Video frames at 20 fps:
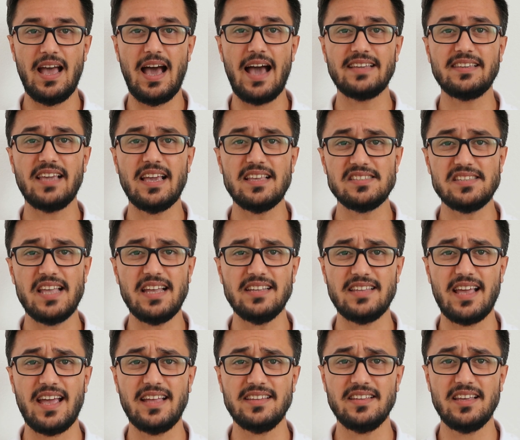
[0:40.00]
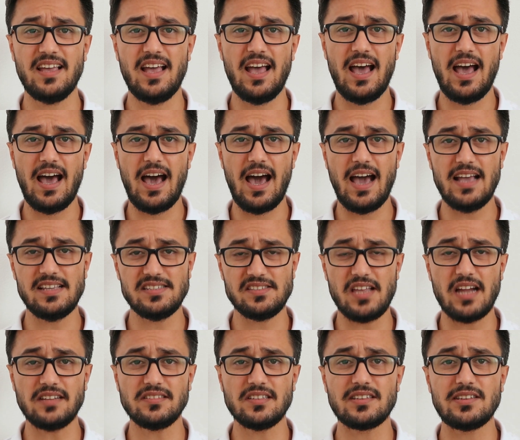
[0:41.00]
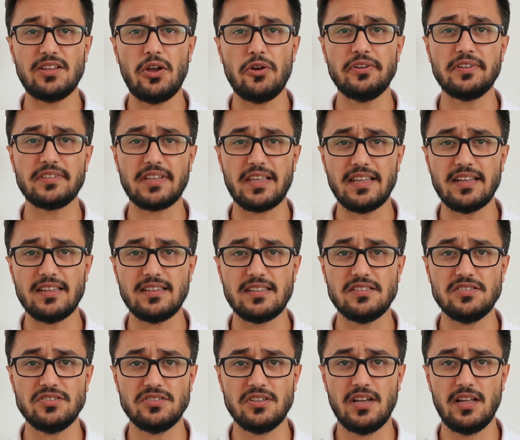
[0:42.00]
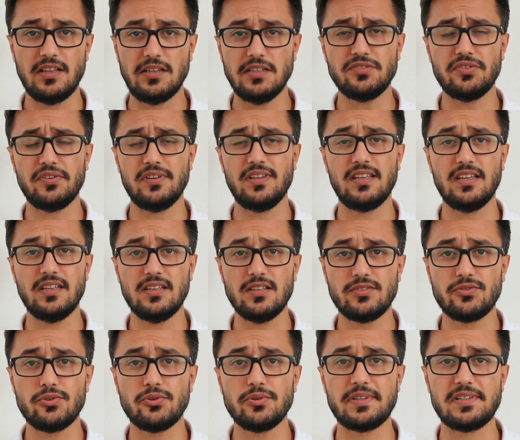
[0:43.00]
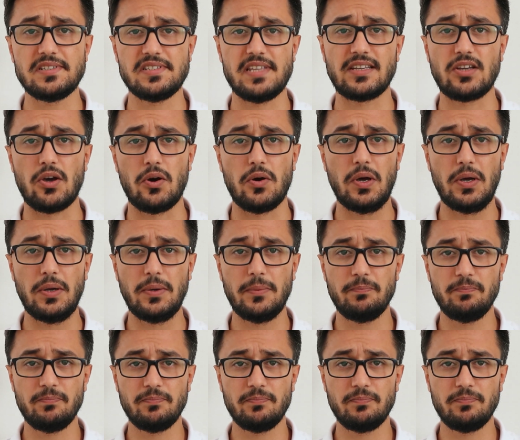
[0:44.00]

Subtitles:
I can say that I started learning English literally 2 years ago.